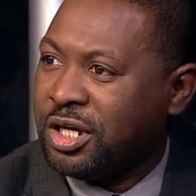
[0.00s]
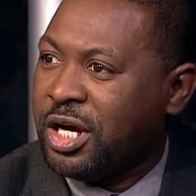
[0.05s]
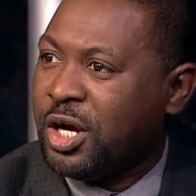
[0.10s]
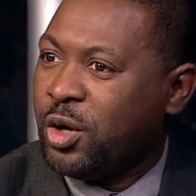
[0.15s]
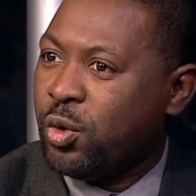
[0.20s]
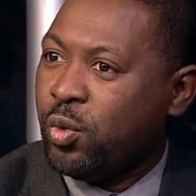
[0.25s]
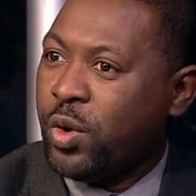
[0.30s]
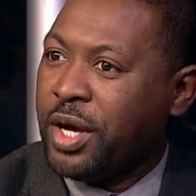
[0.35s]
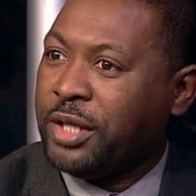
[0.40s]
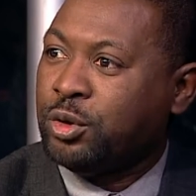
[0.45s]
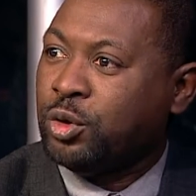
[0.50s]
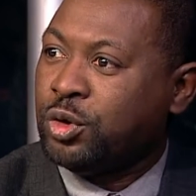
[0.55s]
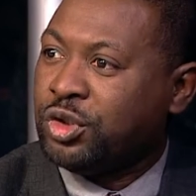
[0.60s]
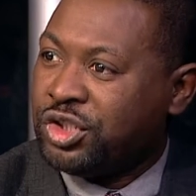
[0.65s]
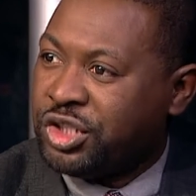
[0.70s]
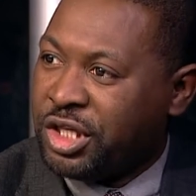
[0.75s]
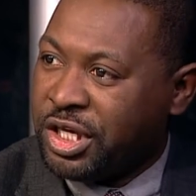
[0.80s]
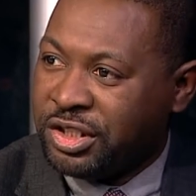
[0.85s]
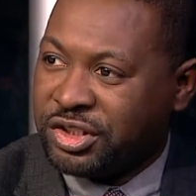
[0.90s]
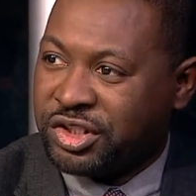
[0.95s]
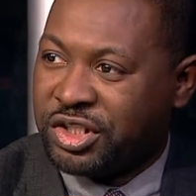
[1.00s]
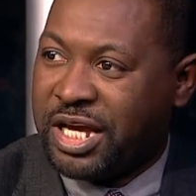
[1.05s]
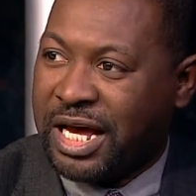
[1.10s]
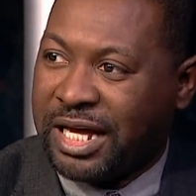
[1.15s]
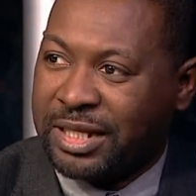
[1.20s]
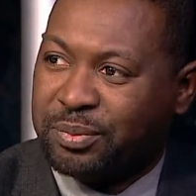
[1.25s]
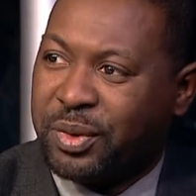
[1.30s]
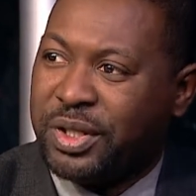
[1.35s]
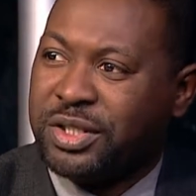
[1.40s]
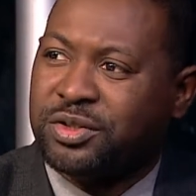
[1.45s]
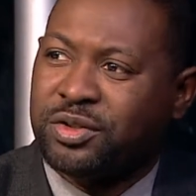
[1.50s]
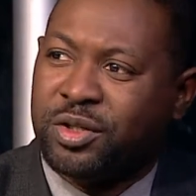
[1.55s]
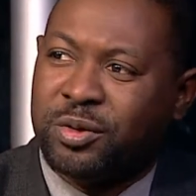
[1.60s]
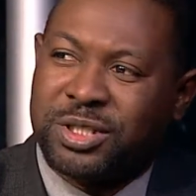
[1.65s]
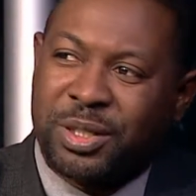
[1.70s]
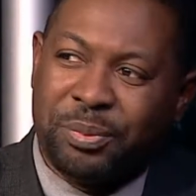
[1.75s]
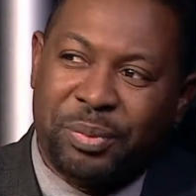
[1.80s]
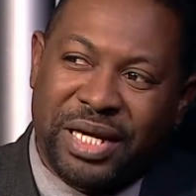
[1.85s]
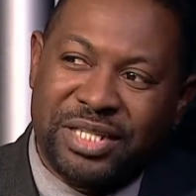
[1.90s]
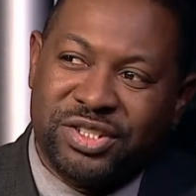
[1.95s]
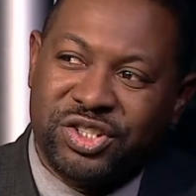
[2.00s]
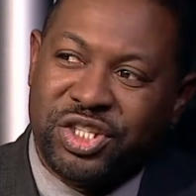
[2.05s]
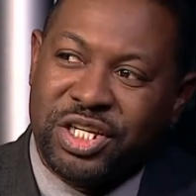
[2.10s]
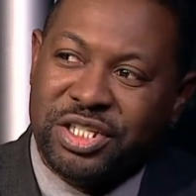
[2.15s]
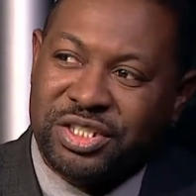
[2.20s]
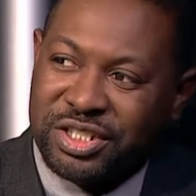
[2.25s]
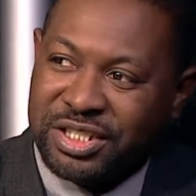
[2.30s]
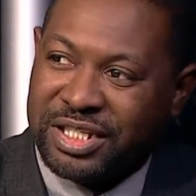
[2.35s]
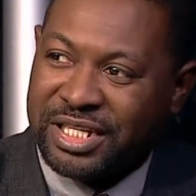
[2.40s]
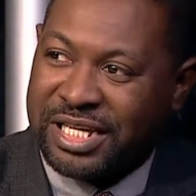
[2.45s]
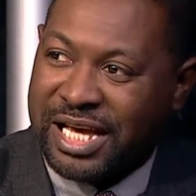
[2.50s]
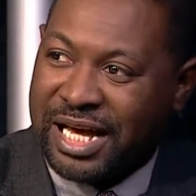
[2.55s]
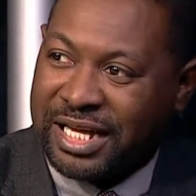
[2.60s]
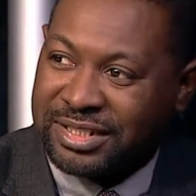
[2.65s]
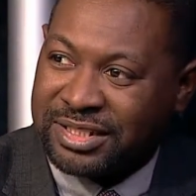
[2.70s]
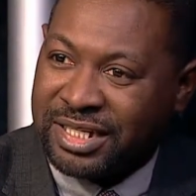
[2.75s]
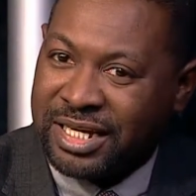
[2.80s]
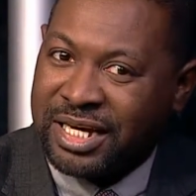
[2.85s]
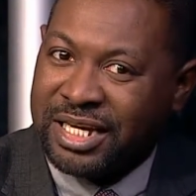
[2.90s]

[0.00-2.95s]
where you change guards. But it's not about changing the guards.